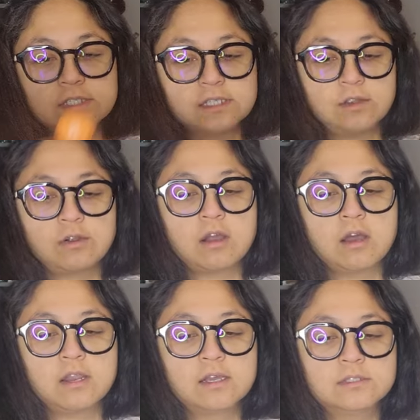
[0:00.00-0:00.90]

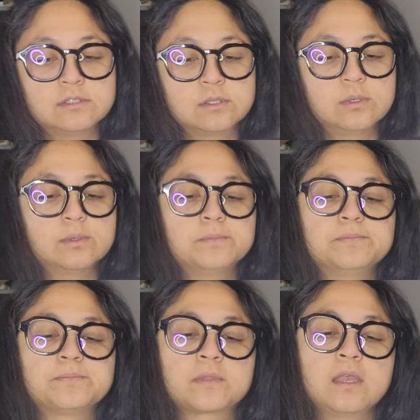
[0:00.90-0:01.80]
terracotta so
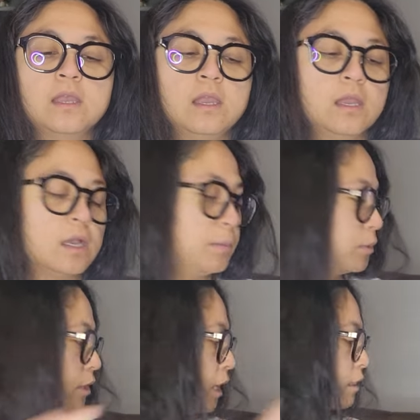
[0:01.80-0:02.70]
can
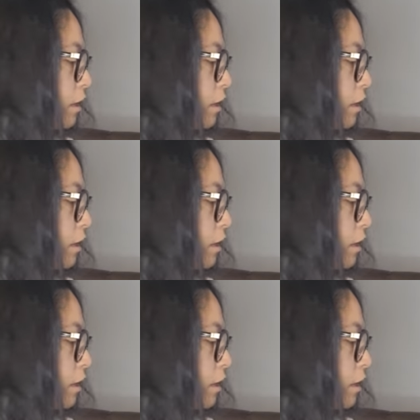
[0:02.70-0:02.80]
put that